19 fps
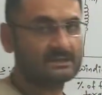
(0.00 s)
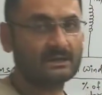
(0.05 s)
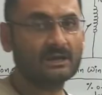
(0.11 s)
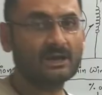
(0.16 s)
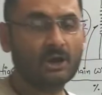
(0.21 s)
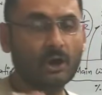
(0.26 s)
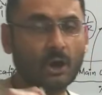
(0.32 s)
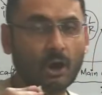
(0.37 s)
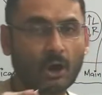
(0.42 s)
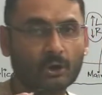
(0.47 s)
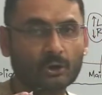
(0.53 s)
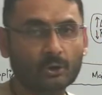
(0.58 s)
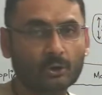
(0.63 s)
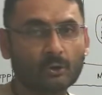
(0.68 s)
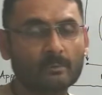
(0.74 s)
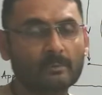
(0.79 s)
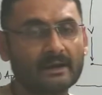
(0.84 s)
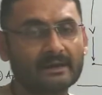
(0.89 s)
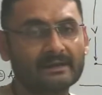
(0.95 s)
is a
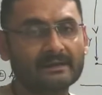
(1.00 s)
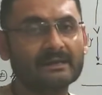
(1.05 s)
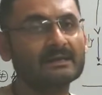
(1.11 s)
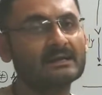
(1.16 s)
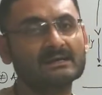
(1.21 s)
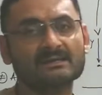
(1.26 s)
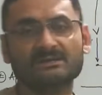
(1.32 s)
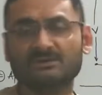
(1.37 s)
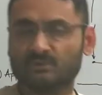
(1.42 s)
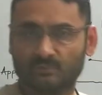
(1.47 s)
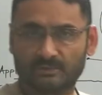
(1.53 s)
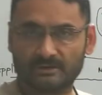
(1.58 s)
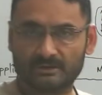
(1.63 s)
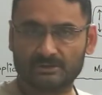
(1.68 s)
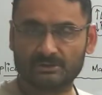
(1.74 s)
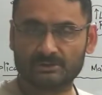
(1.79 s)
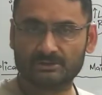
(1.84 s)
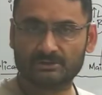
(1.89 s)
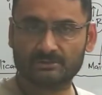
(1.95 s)
automatic
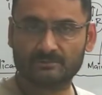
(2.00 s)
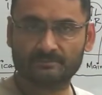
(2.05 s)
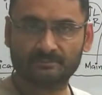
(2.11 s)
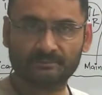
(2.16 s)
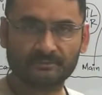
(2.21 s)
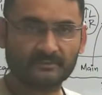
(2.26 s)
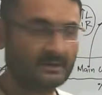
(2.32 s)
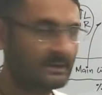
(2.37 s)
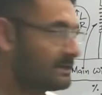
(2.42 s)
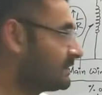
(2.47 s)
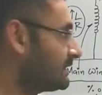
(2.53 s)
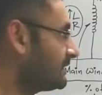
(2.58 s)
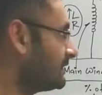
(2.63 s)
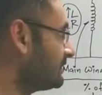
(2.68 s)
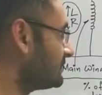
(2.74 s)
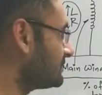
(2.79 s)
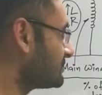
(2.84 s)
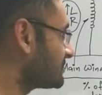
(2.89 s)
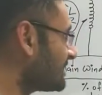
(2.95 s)
switch.
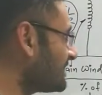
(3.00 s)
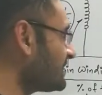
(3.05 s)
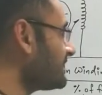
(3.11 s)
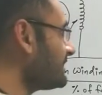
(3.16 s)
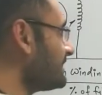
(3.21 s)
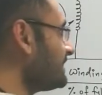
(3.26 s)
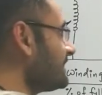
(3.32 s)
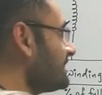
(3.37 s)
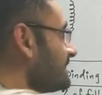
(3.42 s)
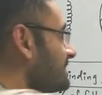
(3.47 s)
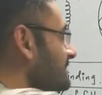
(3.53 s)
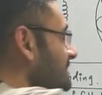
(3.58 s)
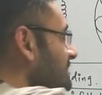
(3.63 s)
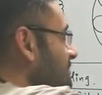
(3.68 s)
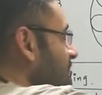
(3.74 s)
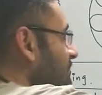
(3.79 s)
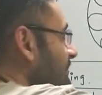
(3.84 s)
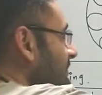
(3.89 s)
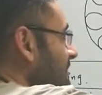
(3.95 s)
Generally
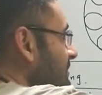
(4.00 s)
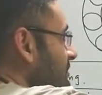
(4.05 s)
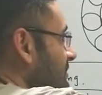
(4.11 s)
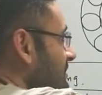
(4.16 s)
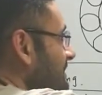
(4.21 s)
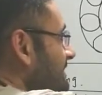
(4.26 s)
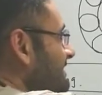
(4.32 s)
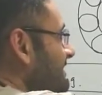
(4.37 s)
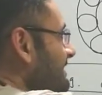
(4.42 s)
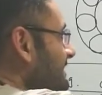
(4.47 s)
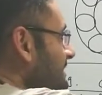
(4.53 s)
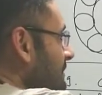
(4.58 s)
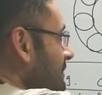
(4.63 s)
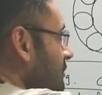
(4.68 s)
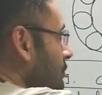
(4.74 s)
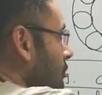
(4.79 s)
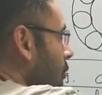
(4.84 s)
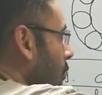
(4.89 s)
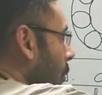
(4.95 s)
this switch is
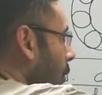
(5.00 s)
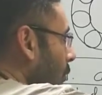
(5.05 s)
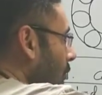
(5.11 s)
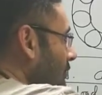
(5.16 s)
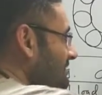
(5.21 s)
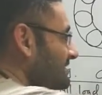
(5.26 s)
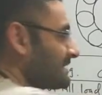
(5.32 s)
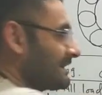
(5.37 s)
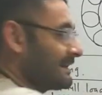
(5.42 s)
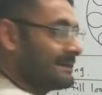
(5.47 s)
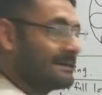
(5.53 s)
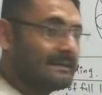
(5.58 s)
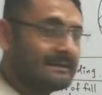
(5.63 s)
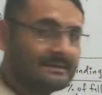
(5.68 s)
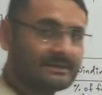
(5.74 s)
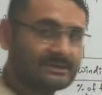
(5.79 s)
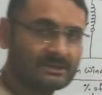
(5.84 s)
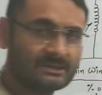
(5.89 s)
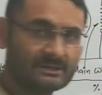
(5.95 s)
in closed
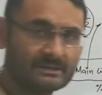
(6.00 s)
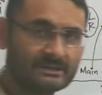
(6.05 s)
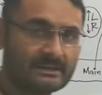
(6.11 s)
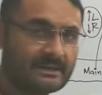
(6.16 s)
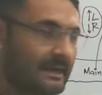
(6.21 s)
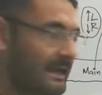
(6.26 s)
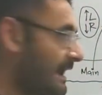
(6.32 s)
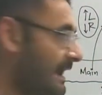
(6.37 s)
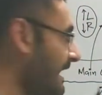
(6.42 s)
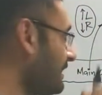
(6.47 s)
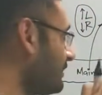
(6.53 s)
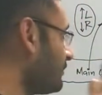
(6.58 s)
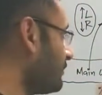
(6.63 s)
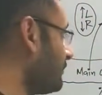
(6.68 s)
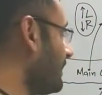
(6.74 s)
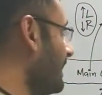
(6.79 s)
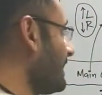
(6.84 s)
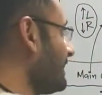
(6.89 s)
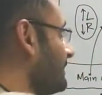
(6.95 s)
condition,
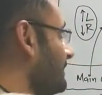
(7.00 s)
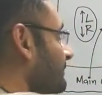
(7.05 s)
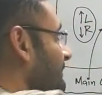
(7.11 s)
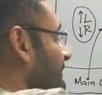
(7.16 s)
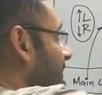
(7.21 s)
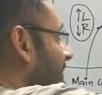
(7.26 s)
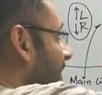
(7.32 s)
and when